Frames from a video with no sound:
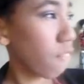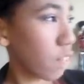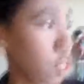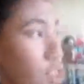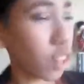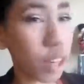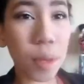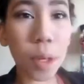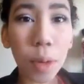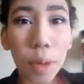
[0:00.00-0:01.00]
physical
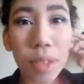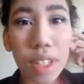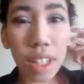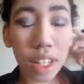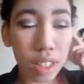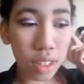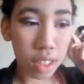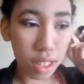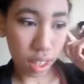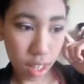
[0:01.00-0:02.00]
therapy appointment today, so
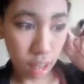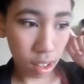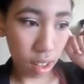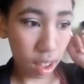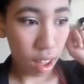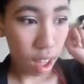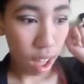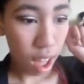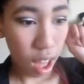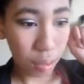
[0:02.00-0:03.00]
it's exciting.
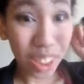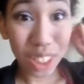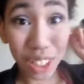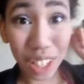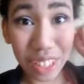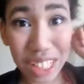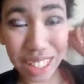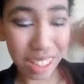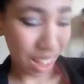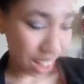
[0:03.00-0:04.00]
Um, I'll tell you how it
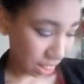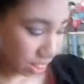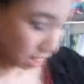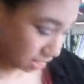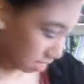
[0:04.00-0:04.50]
is. Like, I,